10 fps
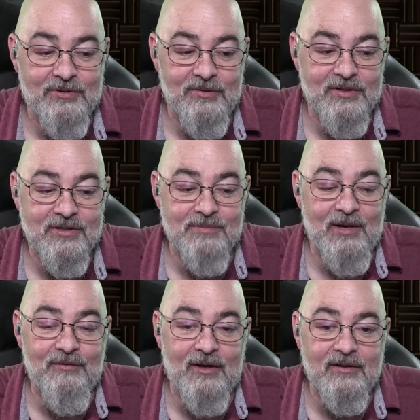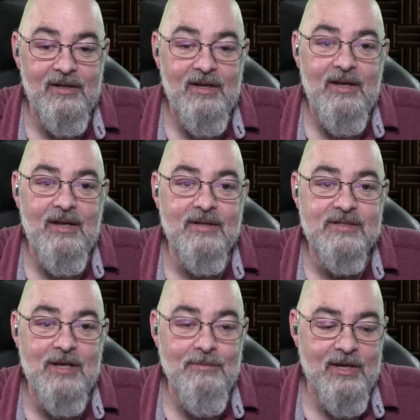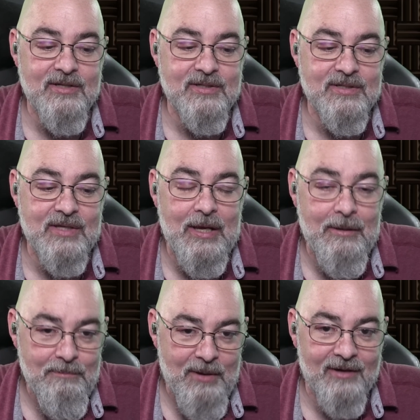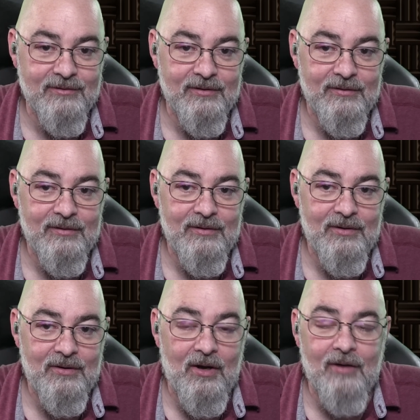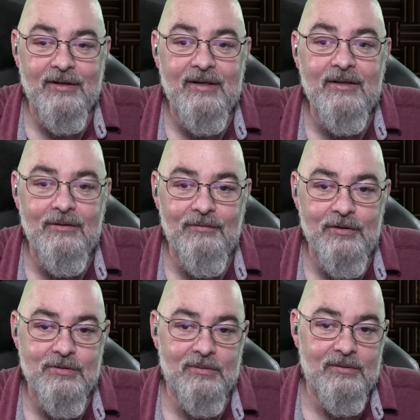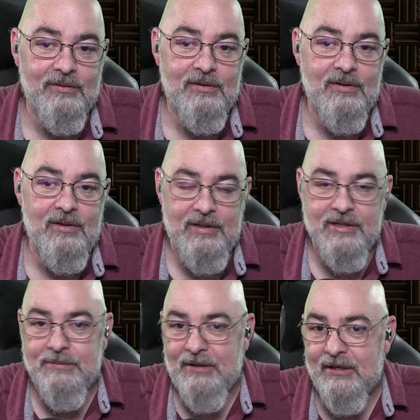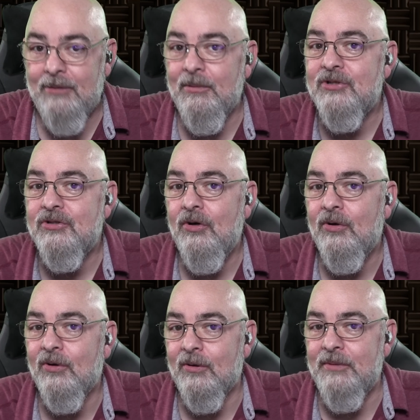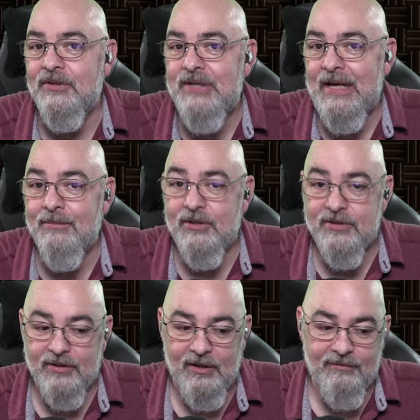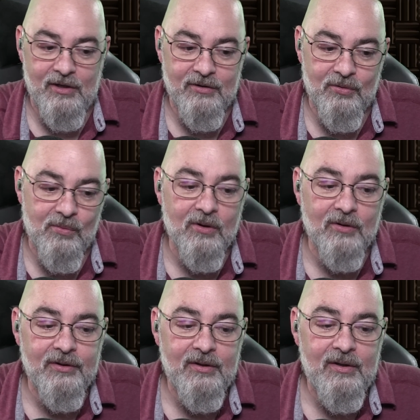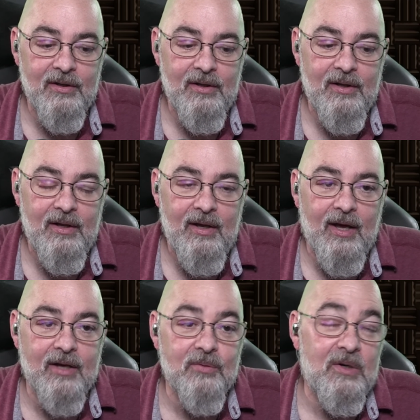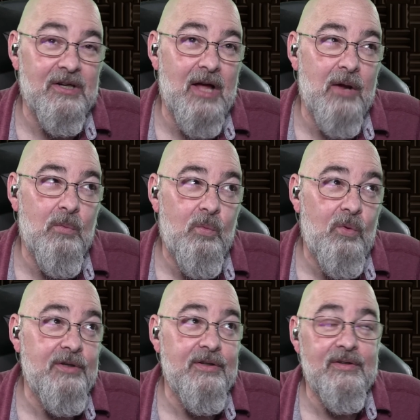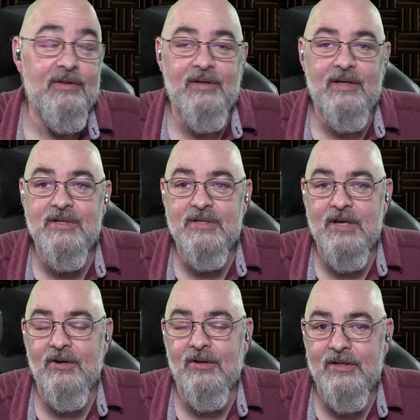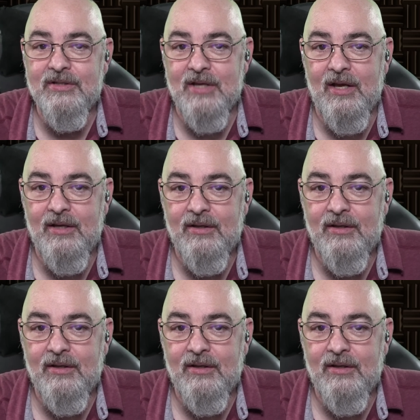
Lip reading: it is. As a matter of fact, in some cases, the impact of an individual is about how much harm and damage they've done to the world. And while I wouldn't necessarily say